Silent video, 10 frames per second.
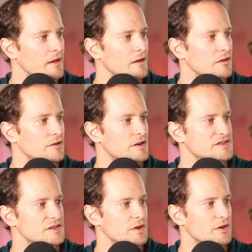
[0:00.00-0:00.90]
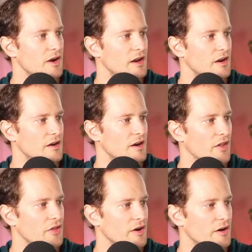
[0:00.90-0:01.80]
you can see we create
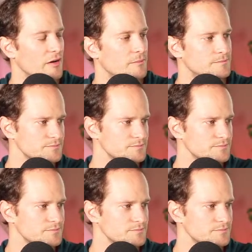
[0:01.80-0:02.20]
another,